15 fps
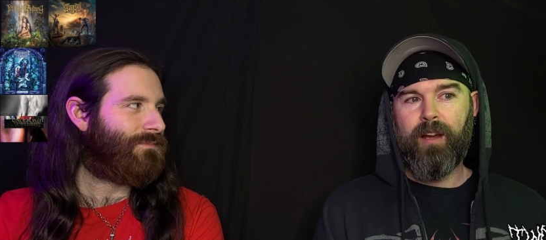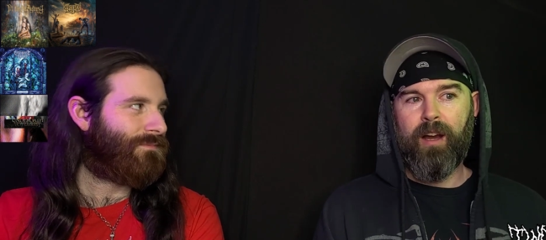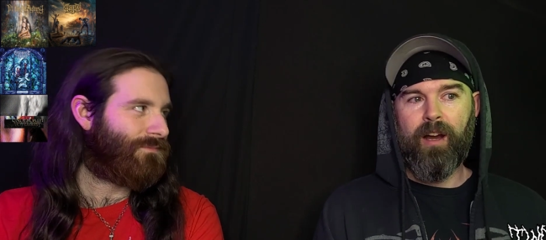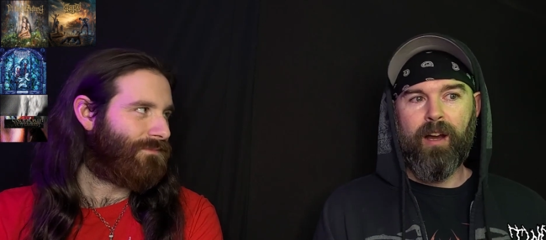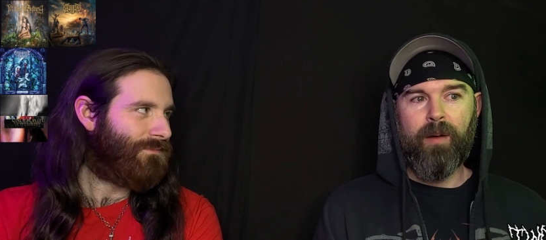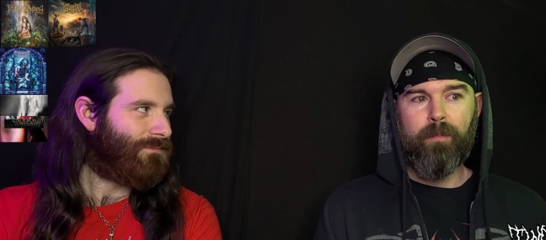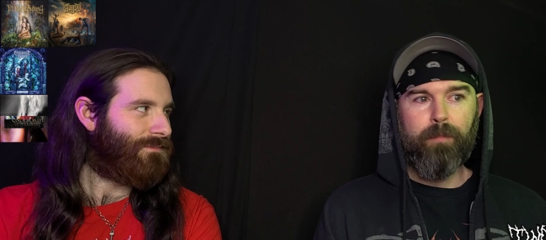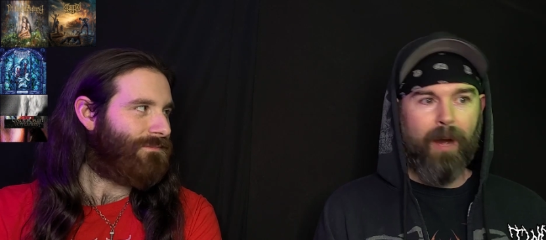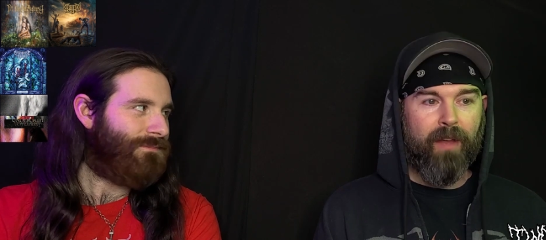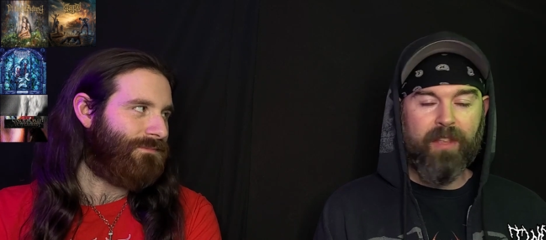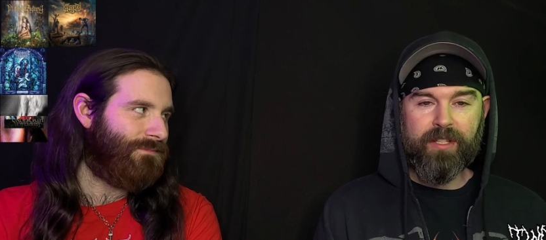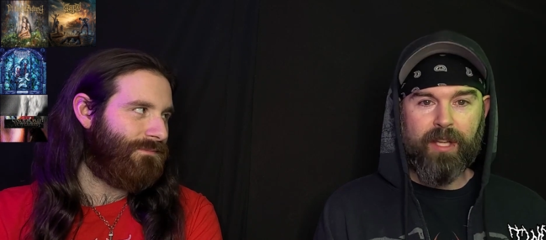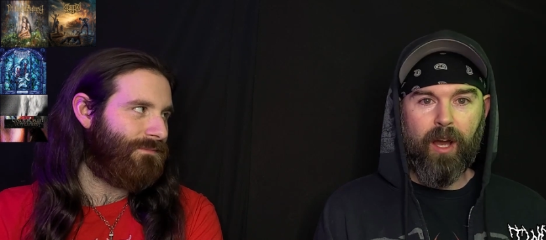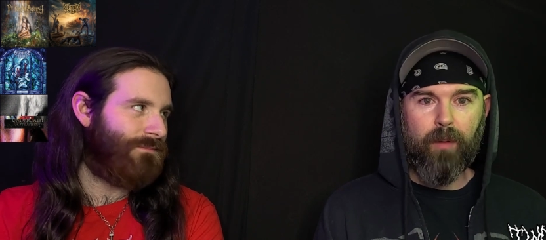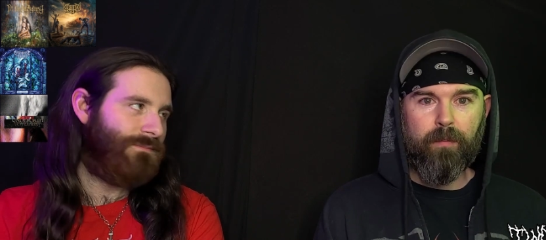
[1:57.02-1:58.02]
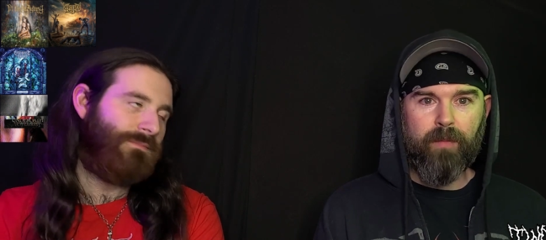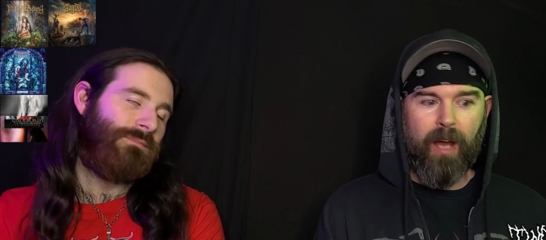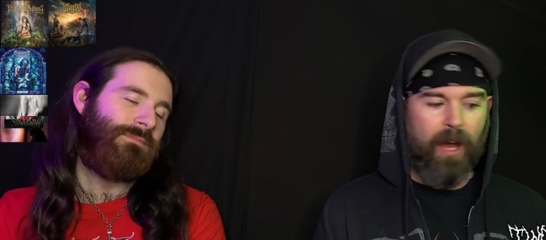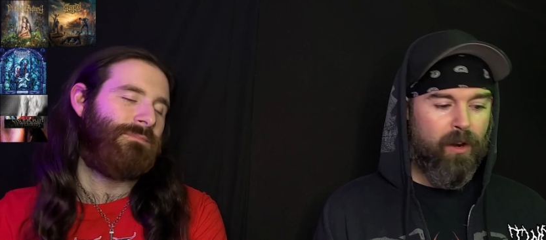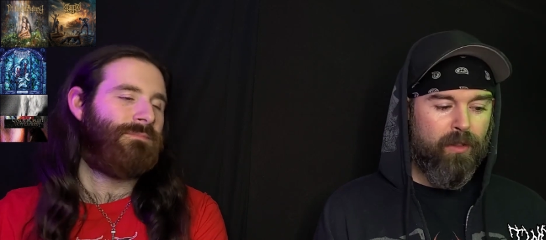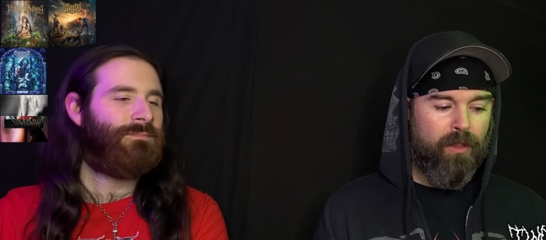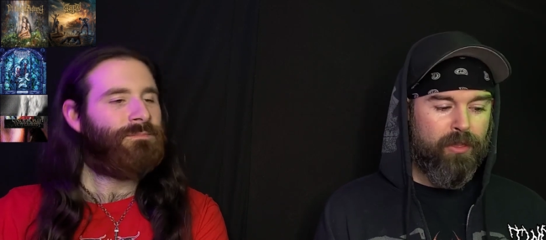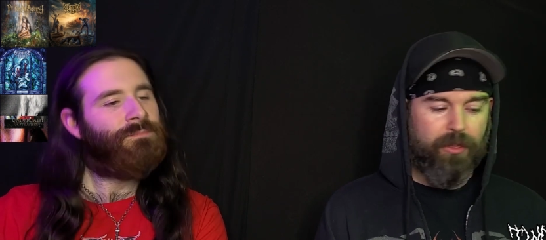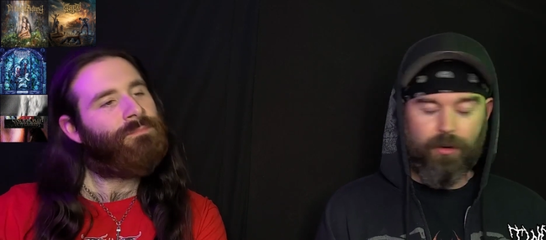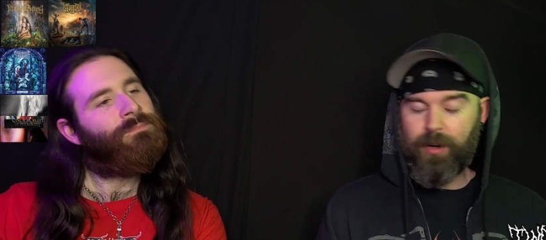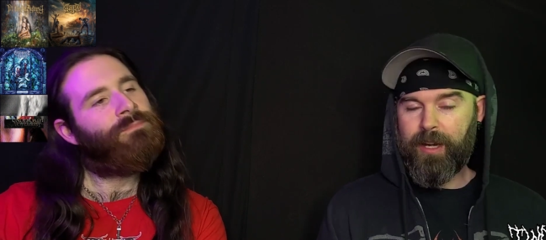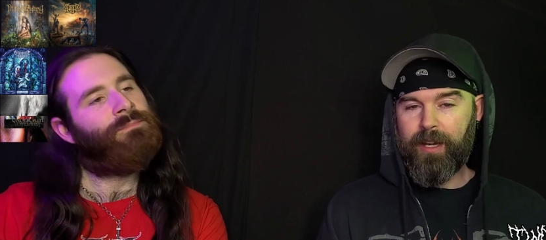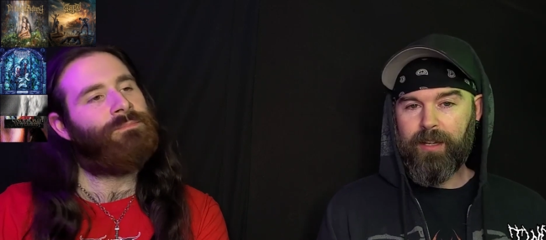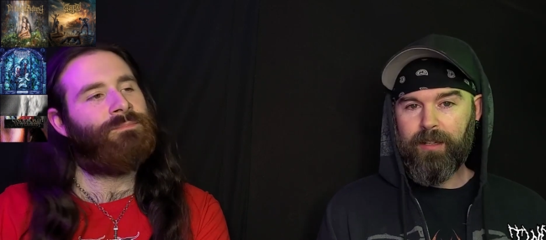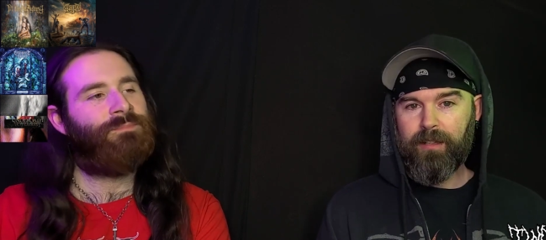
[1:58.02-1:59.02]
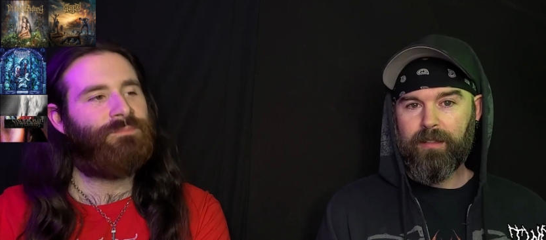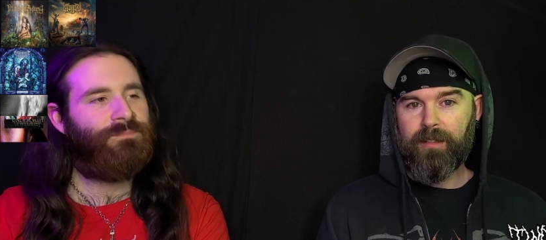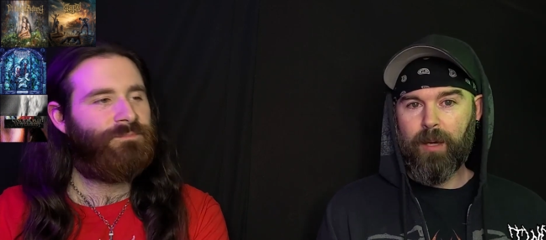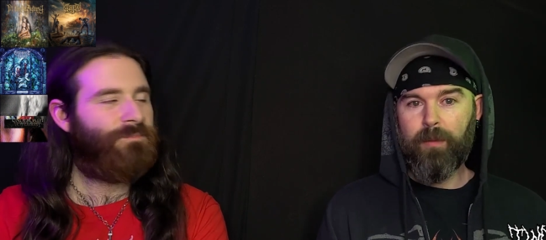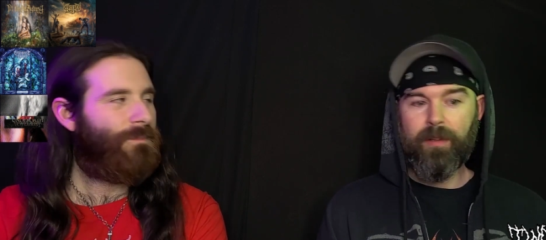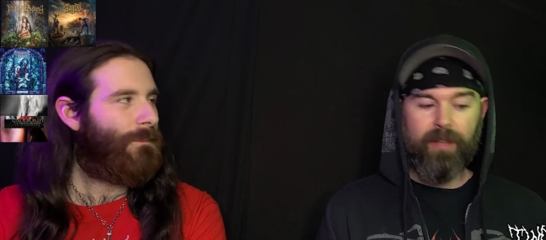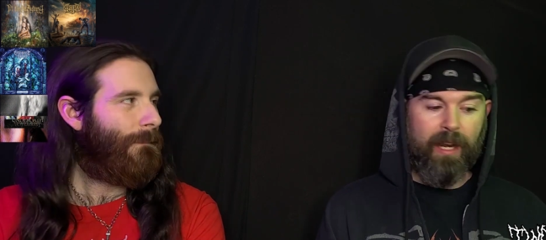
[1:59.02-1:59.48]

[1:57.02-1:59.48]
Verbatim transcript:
Speaker 1: Um, by this album. Out of the three that,